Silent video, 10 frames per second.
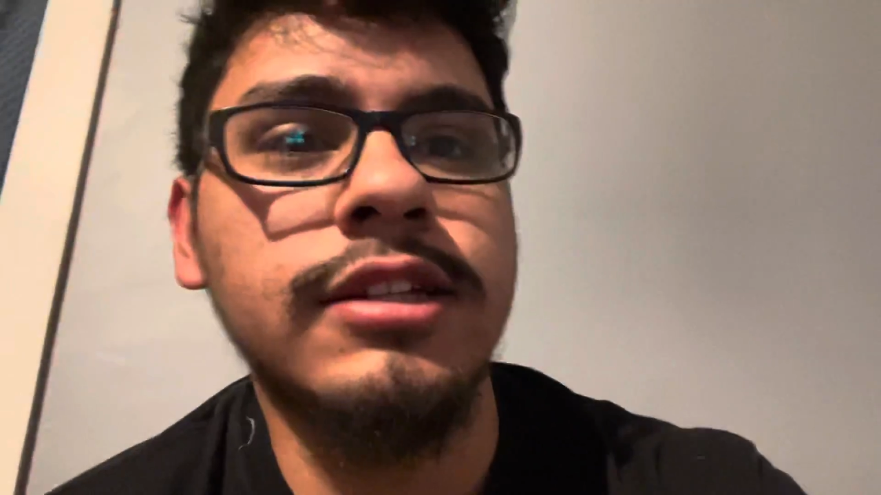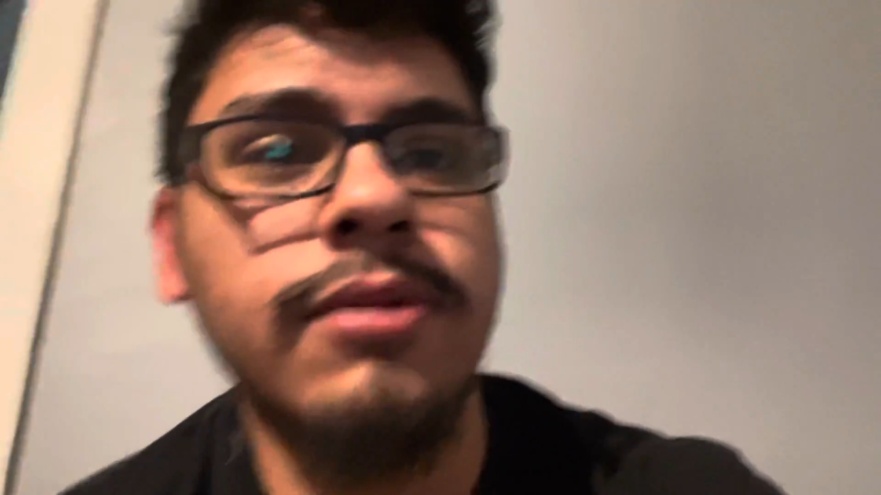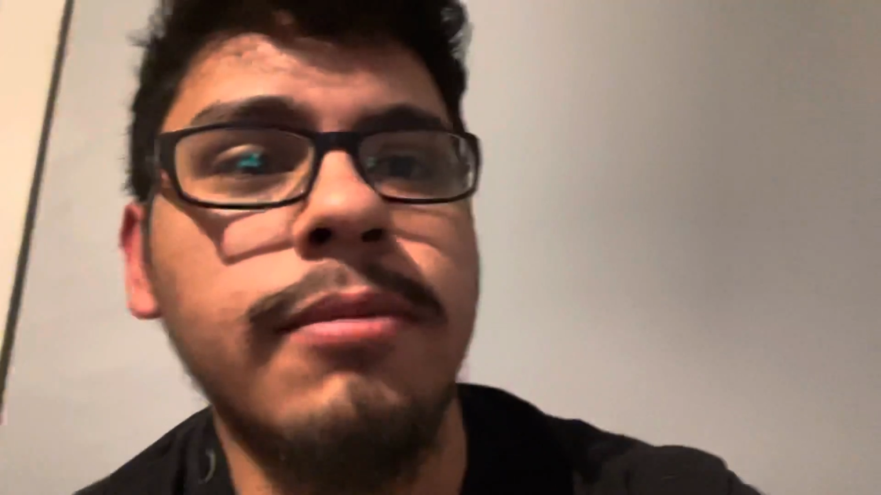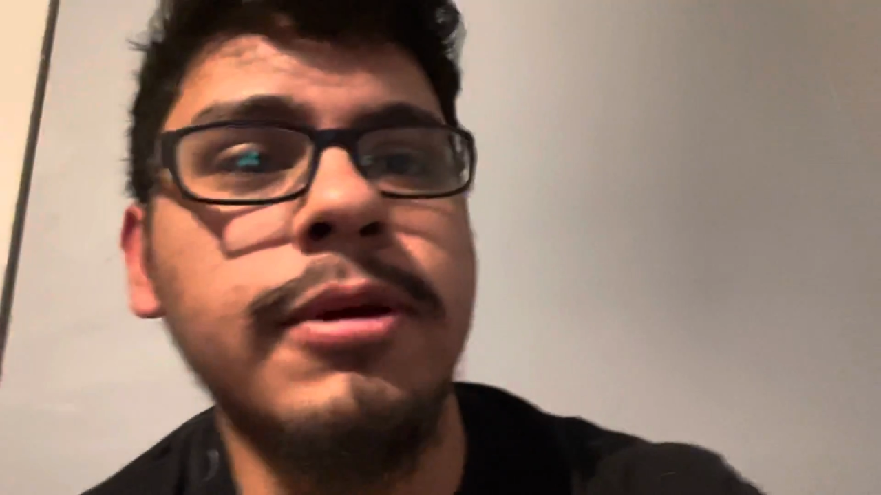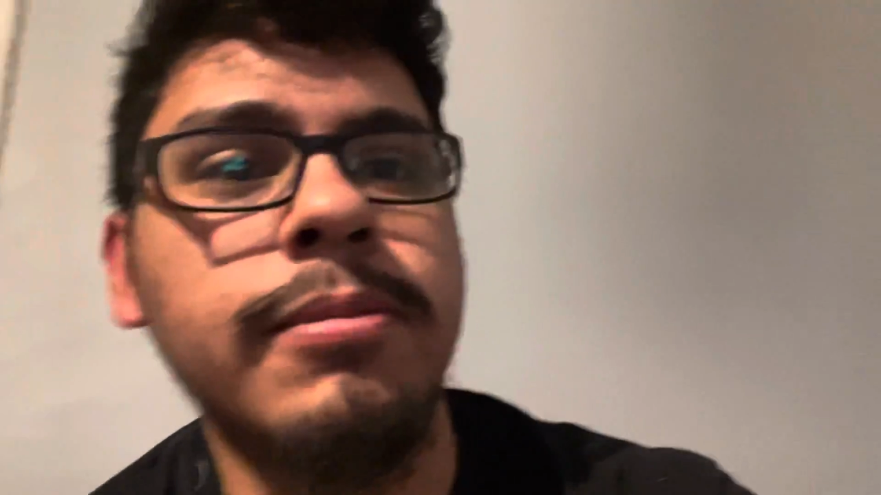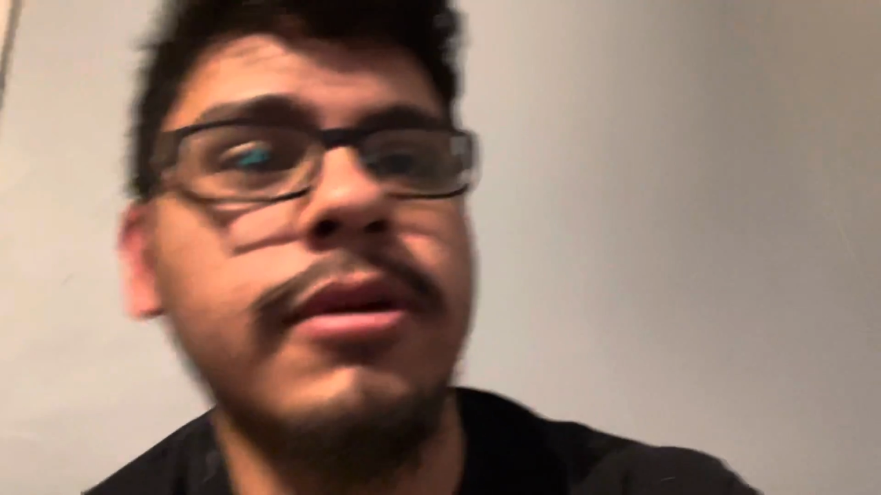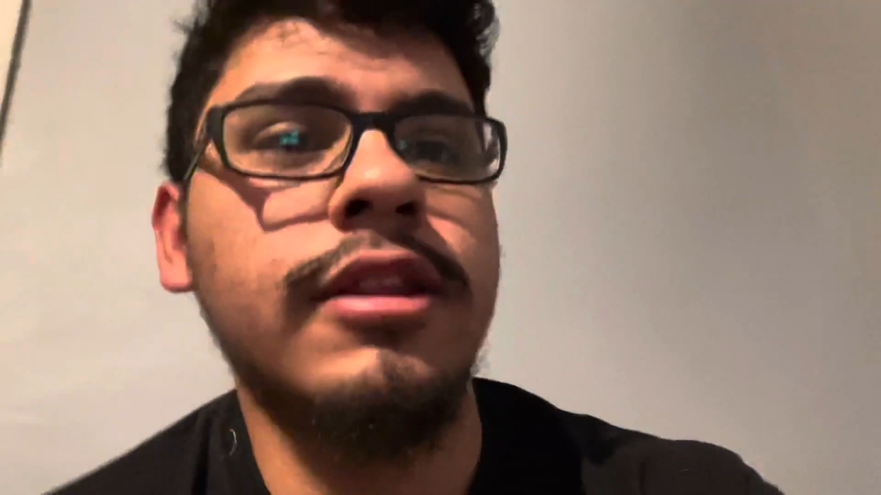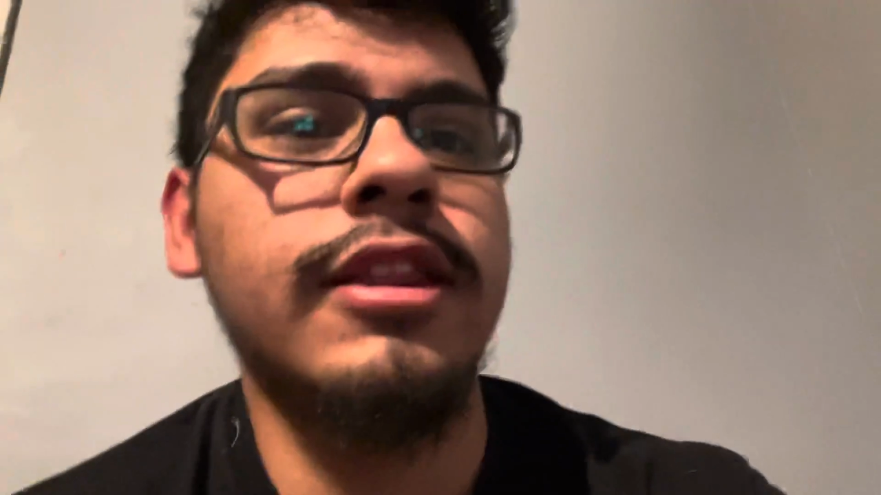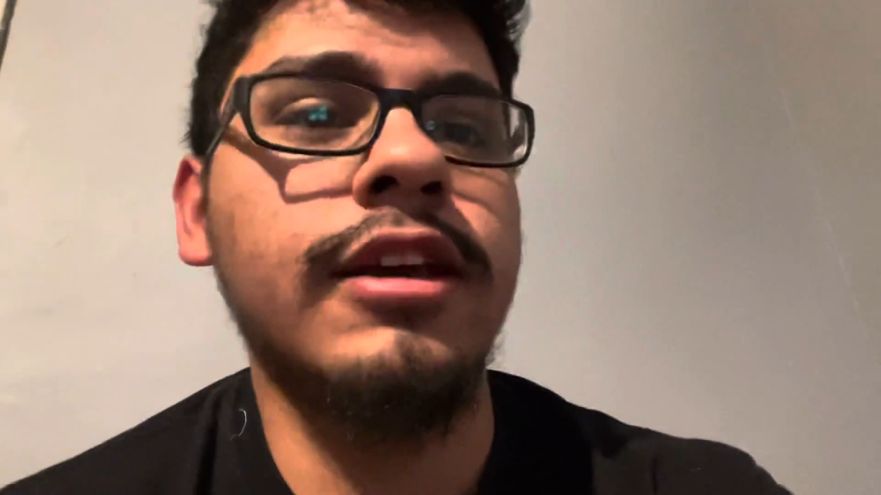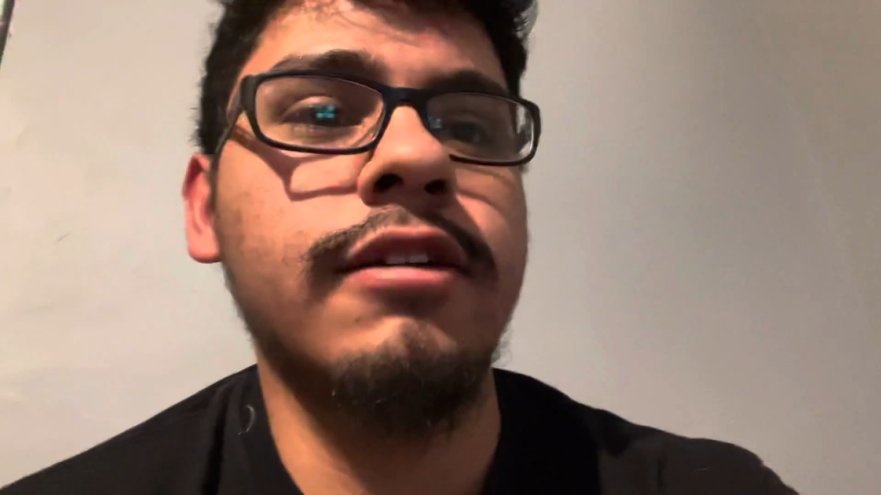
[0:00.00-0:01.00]
I want people to
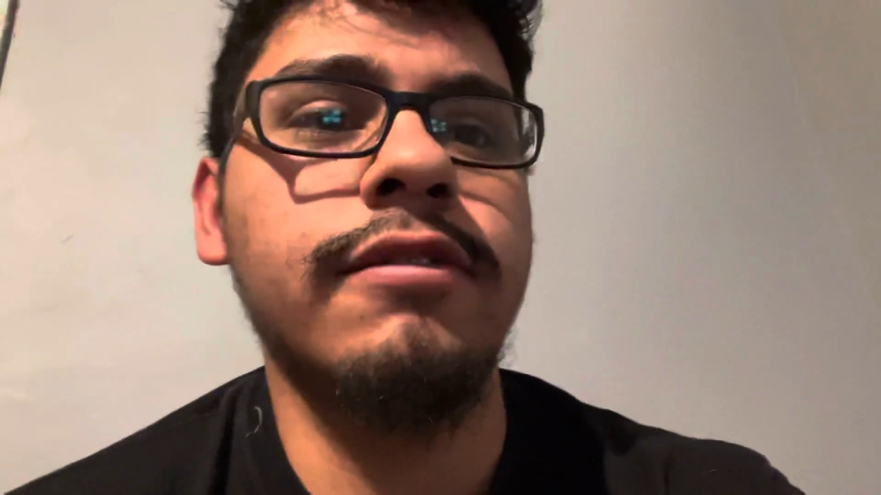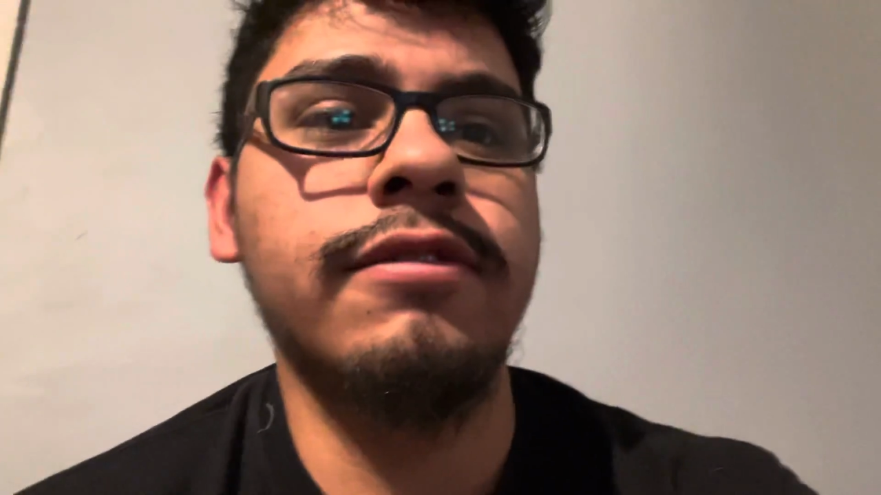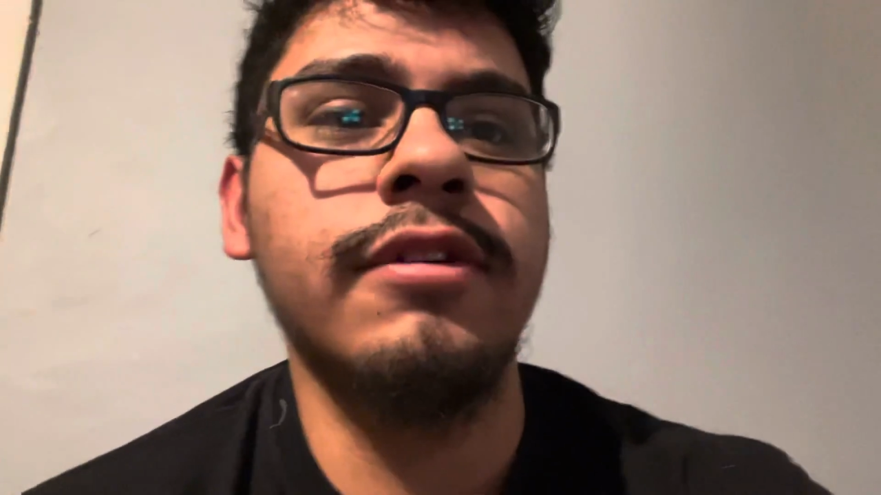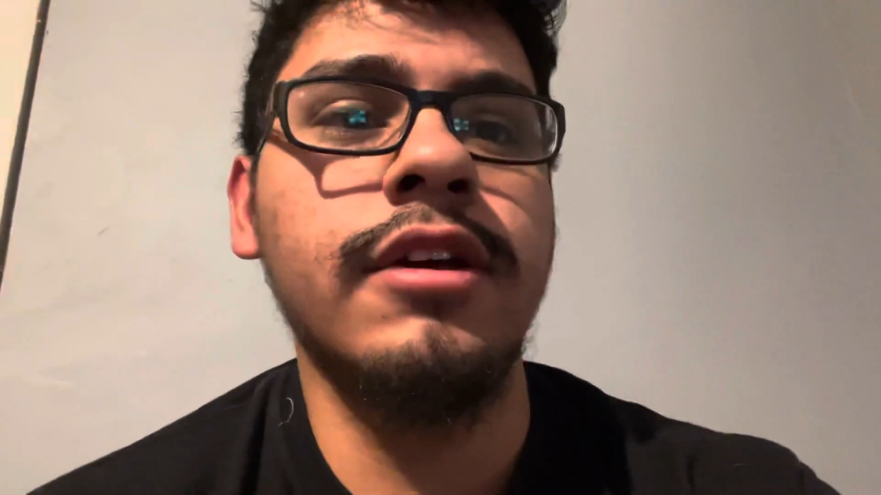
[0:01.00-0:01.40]
think of